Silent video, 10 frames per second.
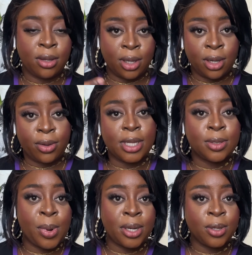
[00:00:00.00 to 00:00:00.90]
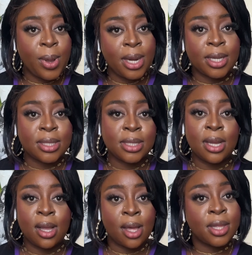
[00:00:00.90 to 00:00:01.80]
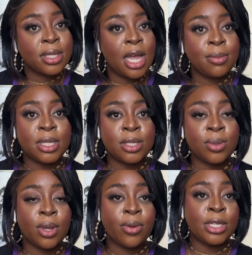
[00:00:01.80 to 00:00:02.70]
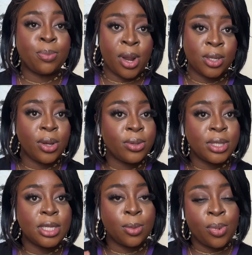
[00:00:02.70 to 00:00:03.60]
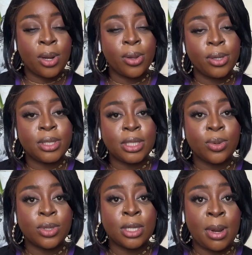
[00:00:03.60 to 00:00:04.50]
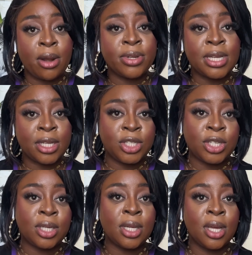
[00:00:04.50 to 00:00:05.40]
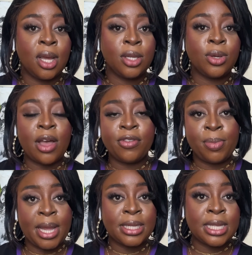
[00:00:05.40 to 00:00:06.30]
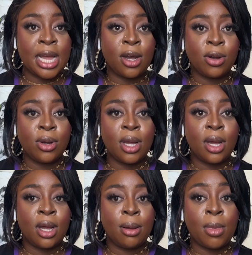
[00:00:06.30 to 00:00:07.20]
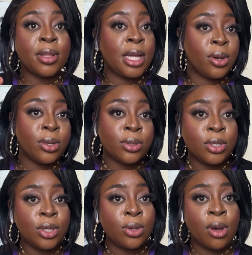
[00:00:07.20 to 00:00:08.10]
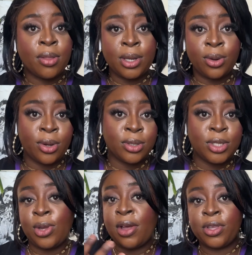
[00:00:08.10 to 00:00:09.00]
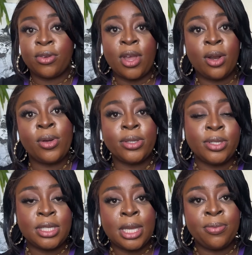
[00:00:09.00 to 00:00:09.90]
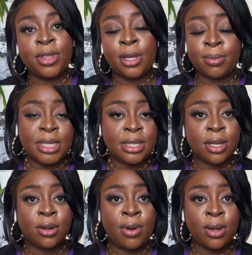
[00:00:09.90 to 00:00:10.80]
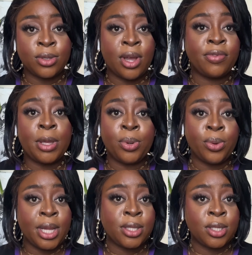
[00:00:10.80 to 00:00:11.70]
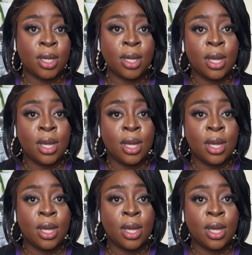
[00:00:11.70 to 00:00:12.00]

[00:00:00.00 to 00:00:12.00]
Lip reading: increase brand awareness. Other times it's to increase brand loyalty. So brand loyalty talks about retention. You have a base now. Are they loyal to you? Are they not? Do you have to create a loyalty scheme for them to stick around, or have they bought into